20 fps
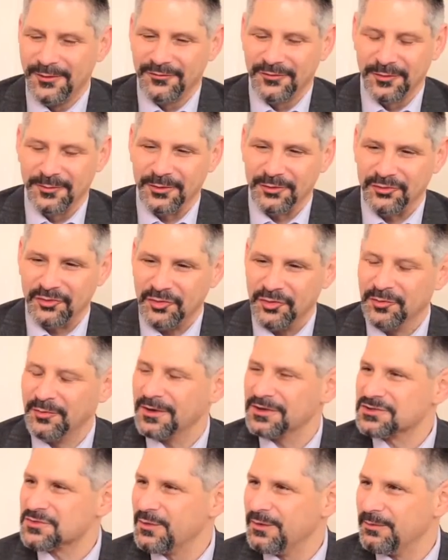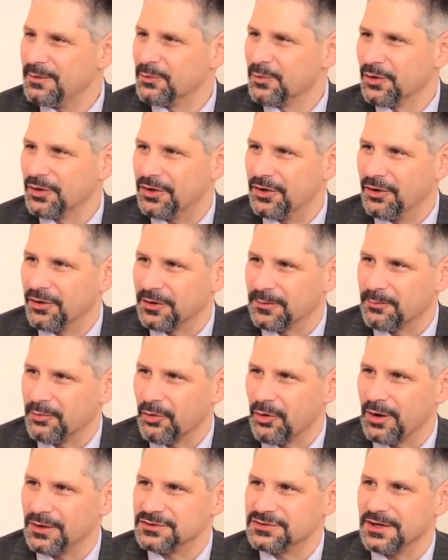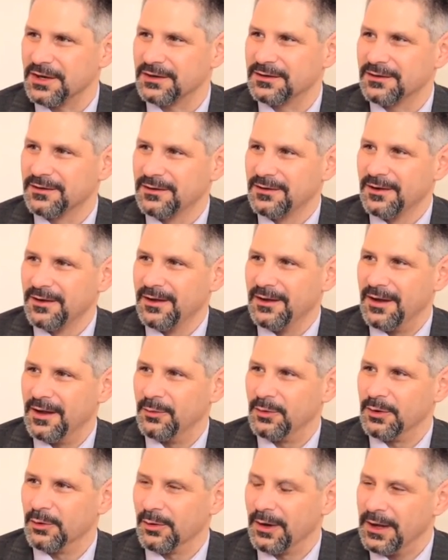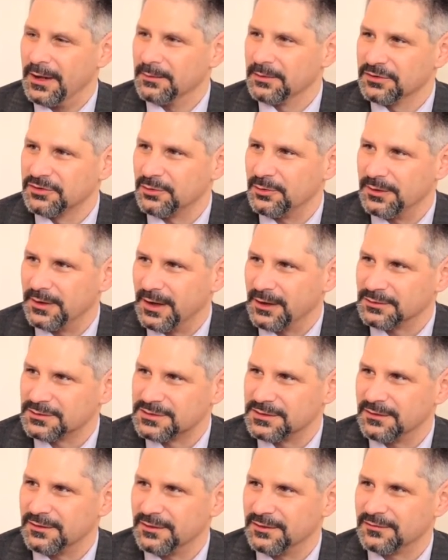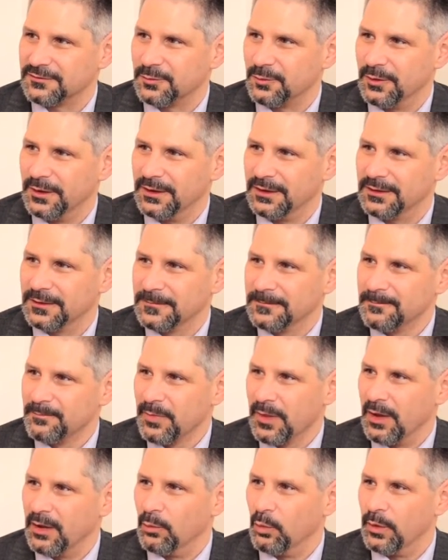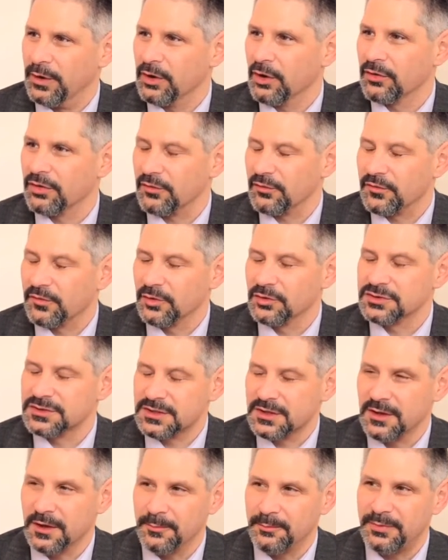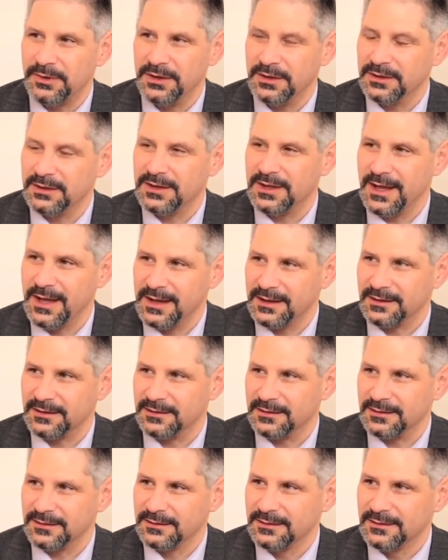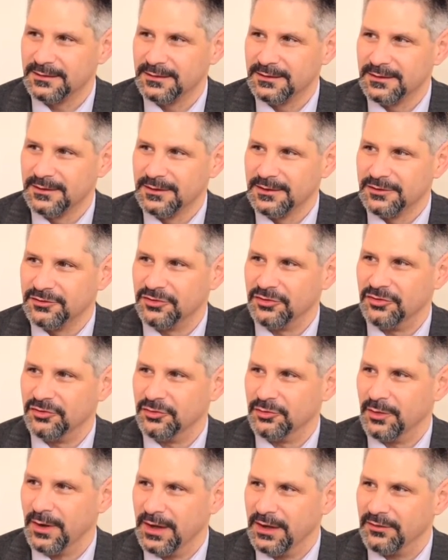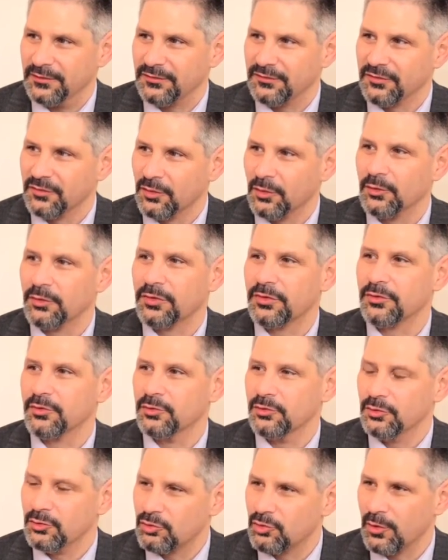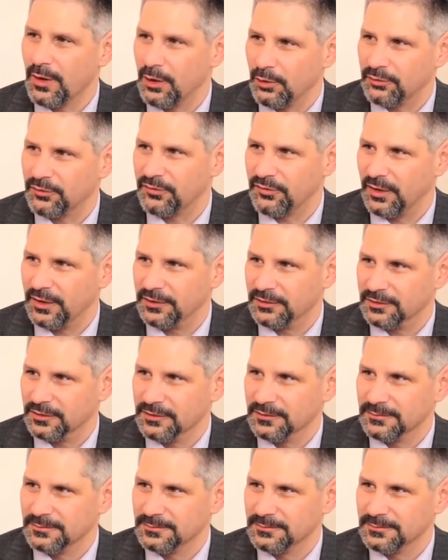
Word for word: For about two months we've been working on a project, and we were able to announce it this week. And we are the first company in Canada to do a flow-through crowdfunder.